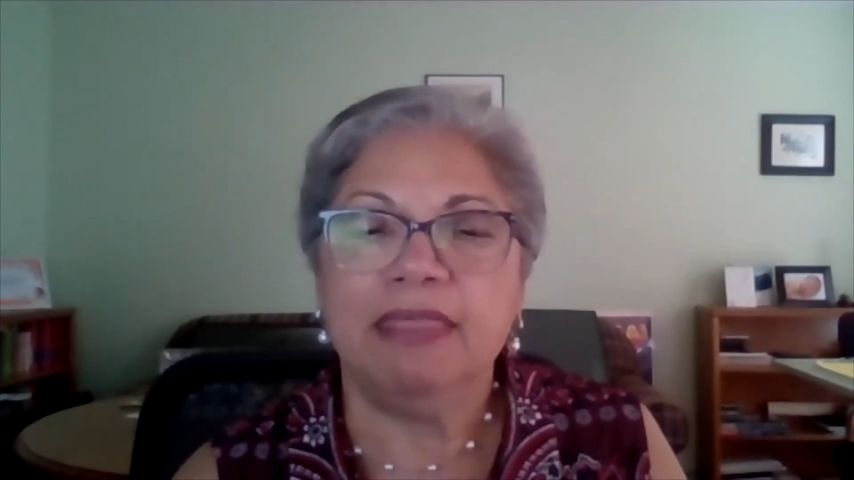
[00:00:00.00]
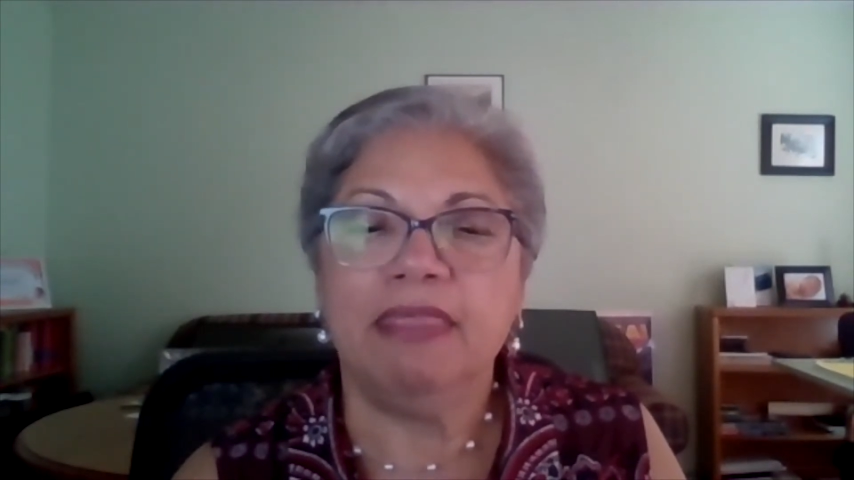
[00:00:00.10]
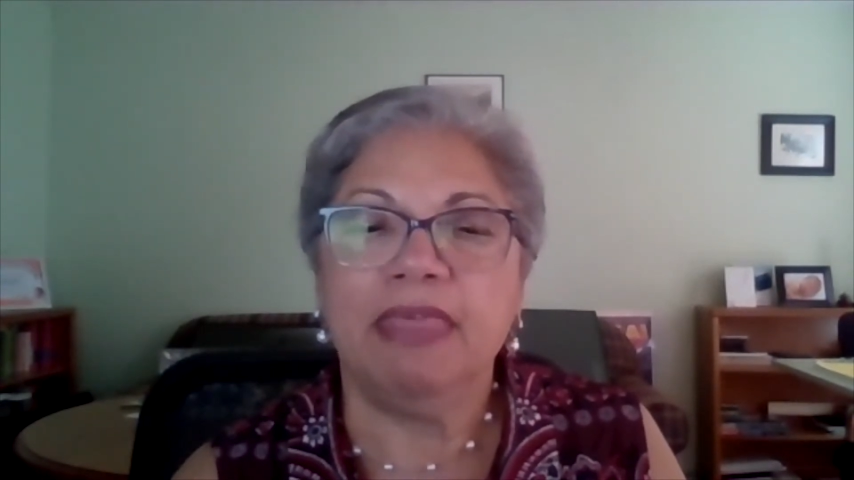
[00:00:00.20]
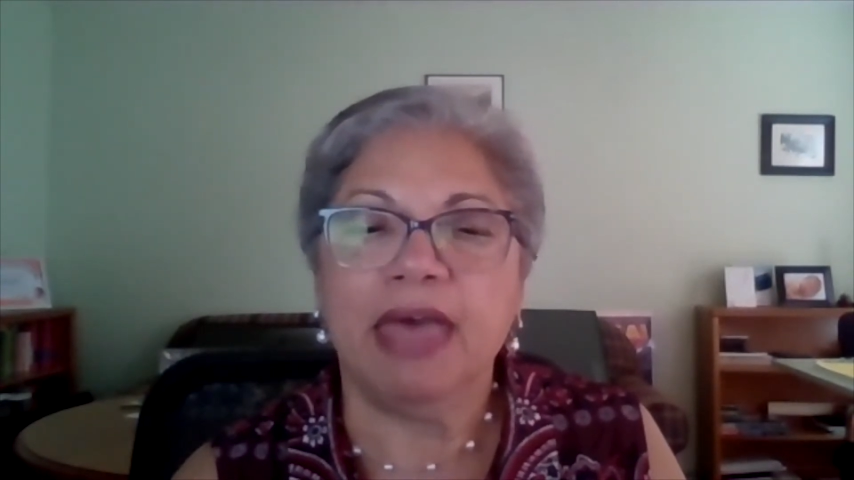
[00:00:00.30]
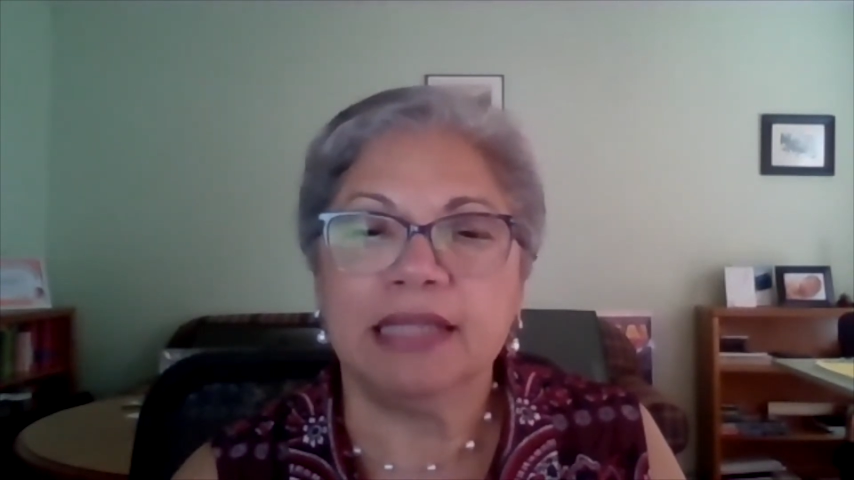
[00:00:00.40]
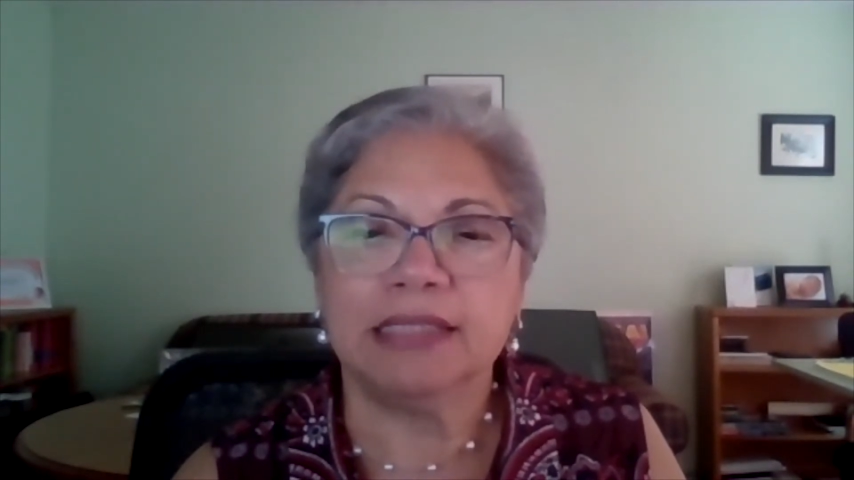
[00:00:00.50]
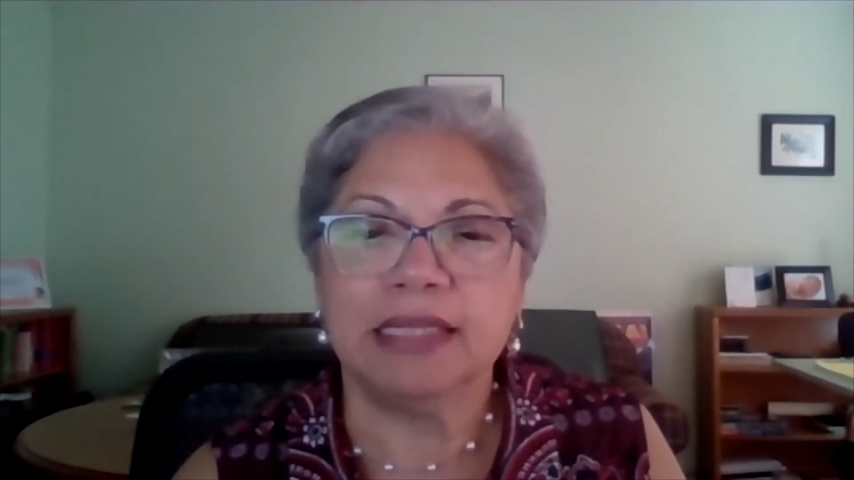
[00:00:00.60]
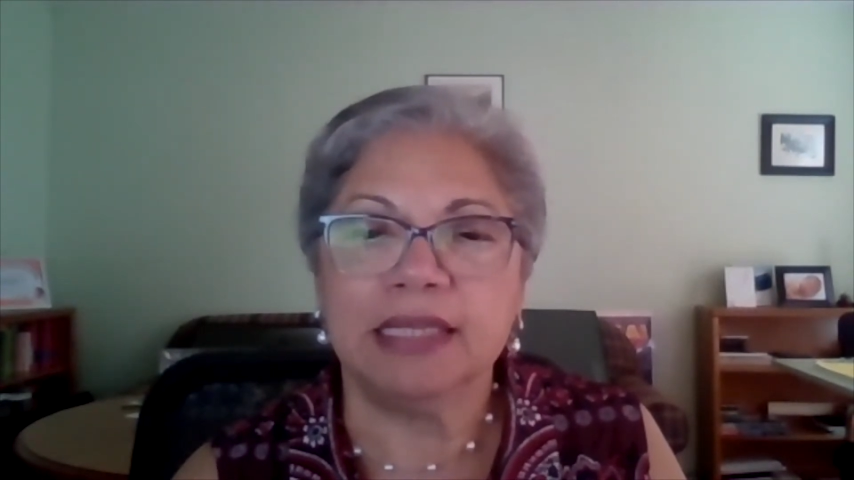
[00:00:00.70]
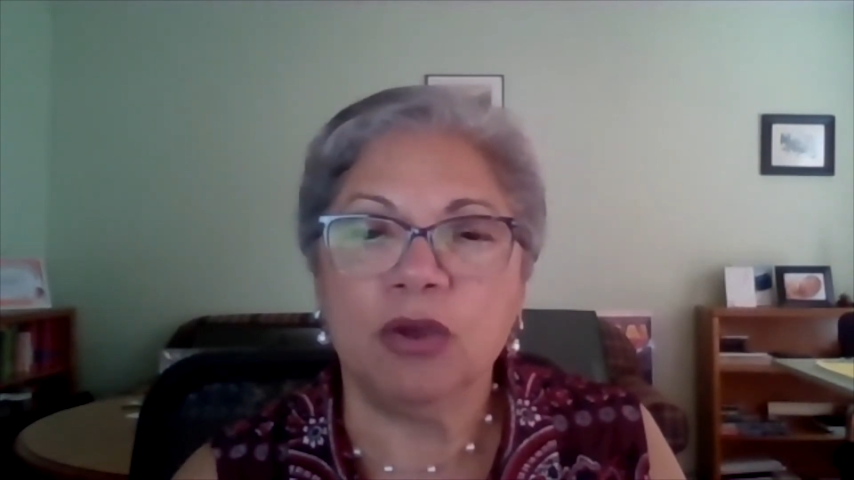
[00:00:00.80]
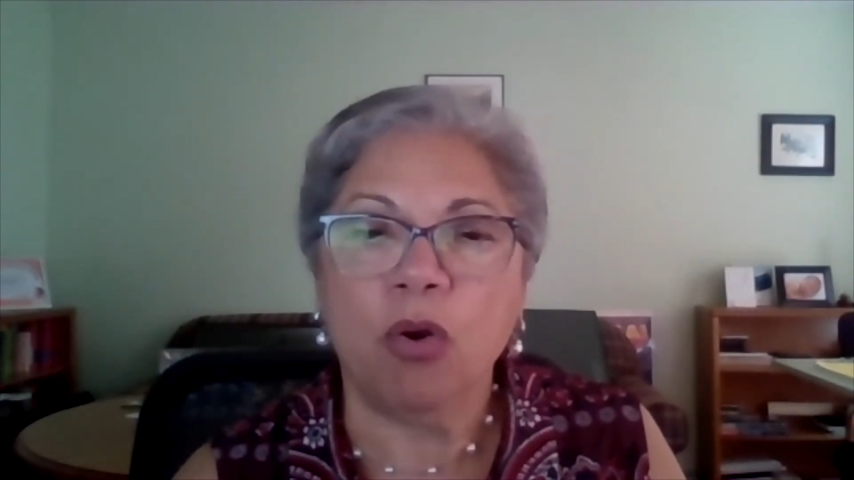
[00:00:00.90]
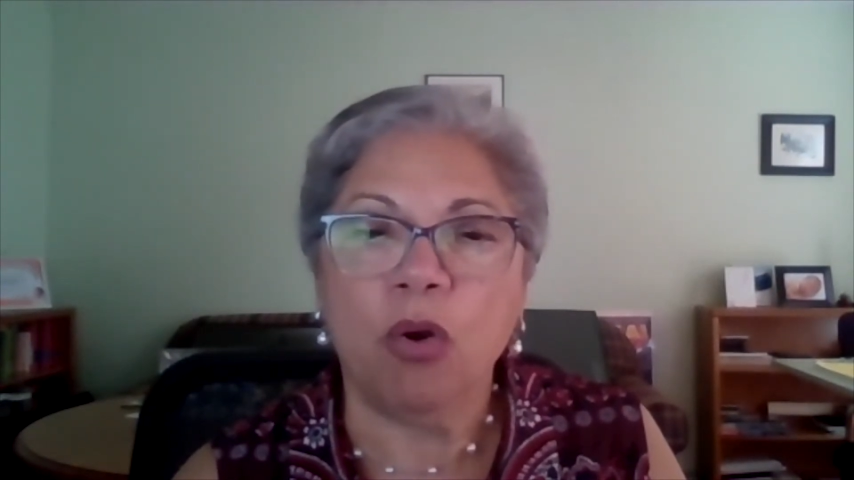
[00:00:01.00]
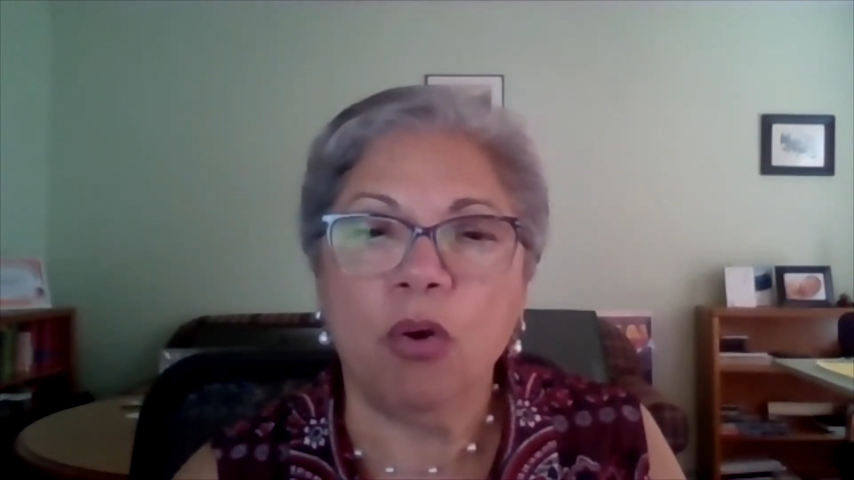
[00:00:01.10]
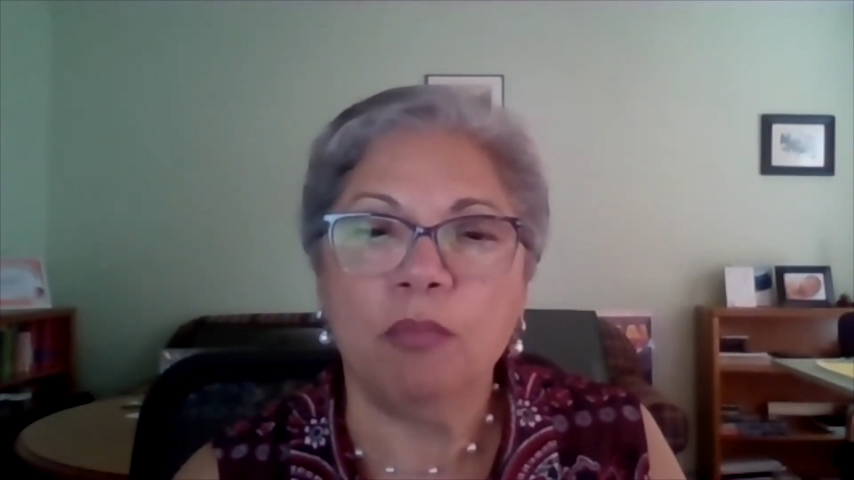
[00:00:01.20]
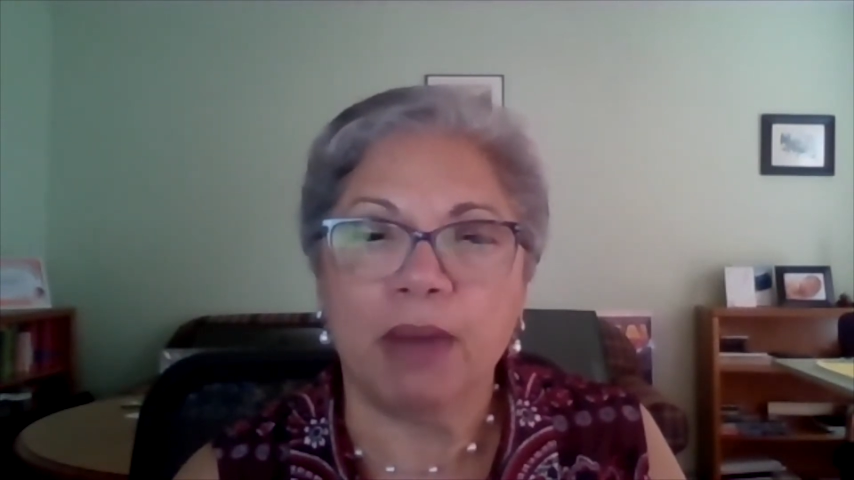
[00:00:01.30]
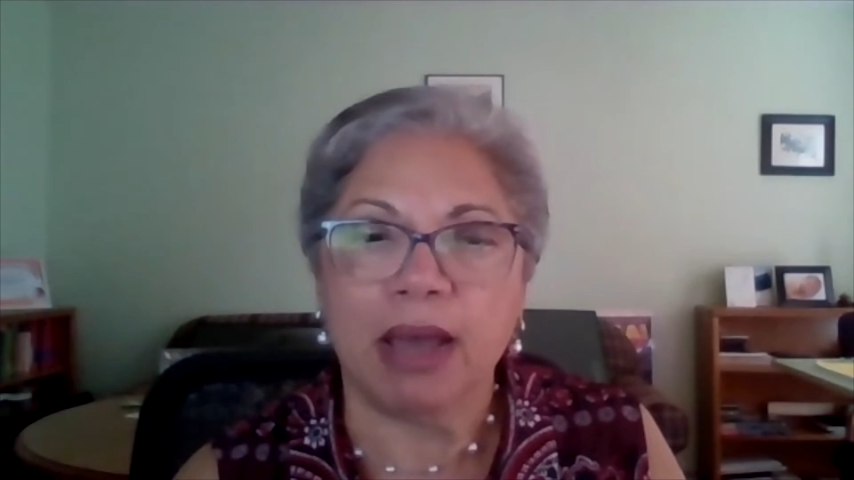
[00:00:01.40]
that the
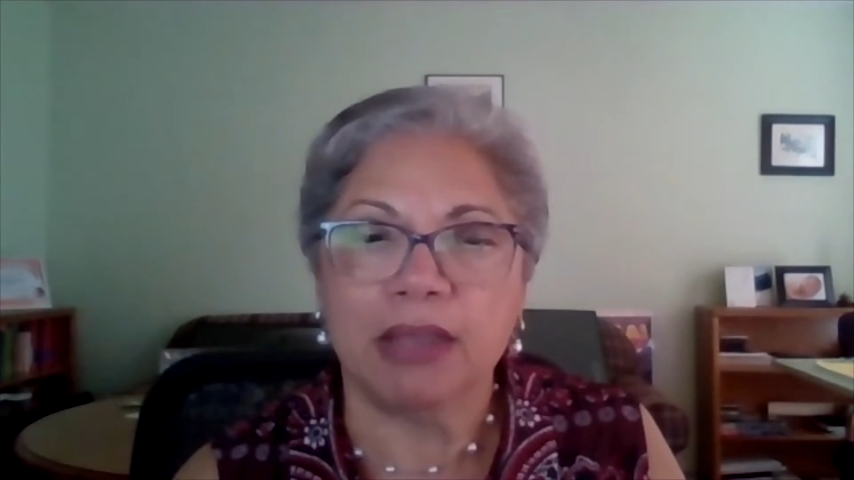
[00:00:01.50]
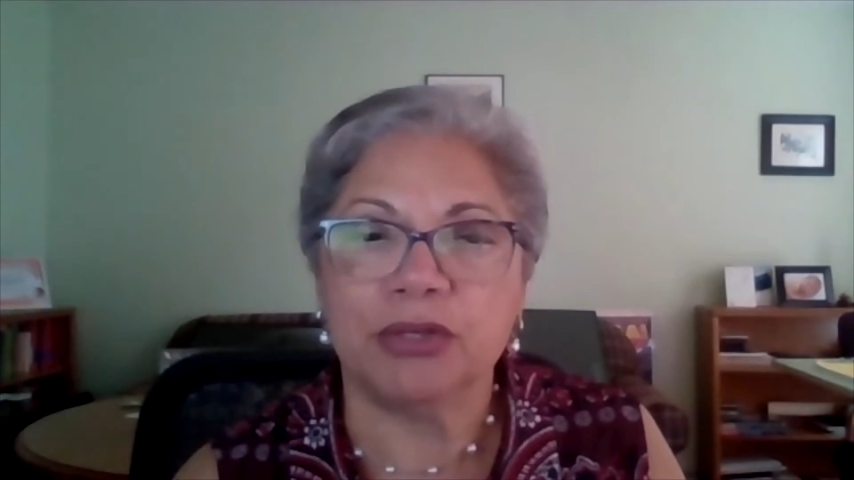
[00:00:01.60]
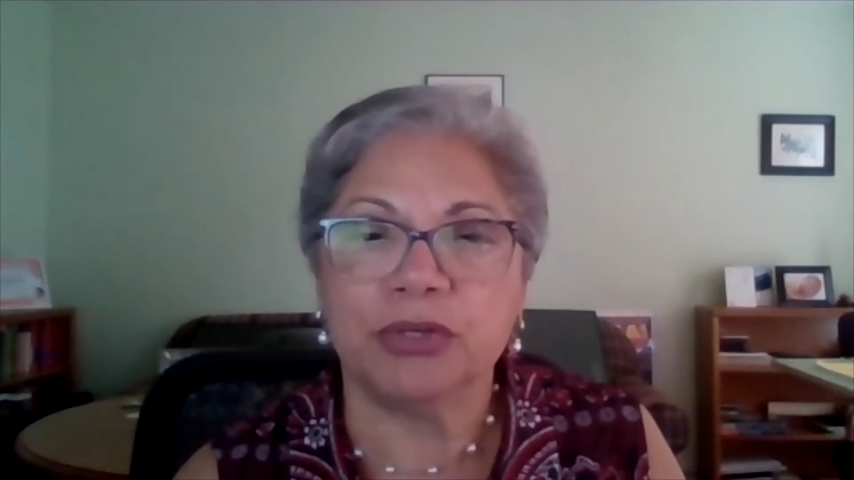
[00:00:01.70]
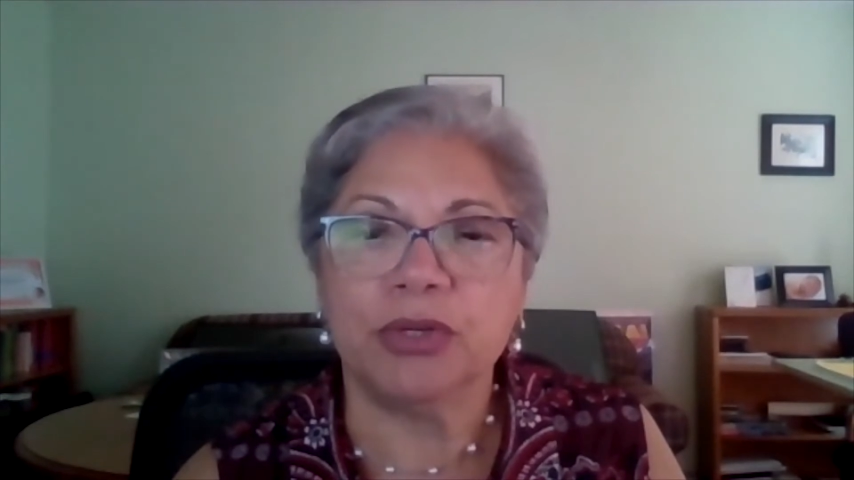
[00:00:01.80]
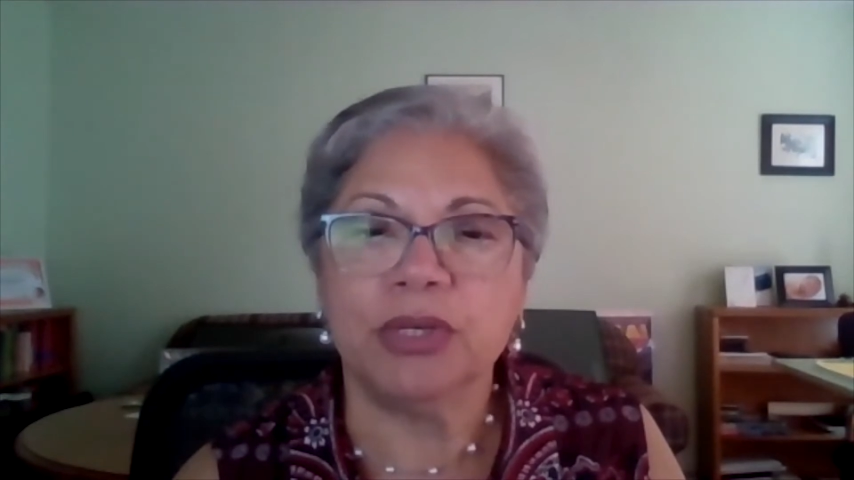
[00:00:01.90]
home buyer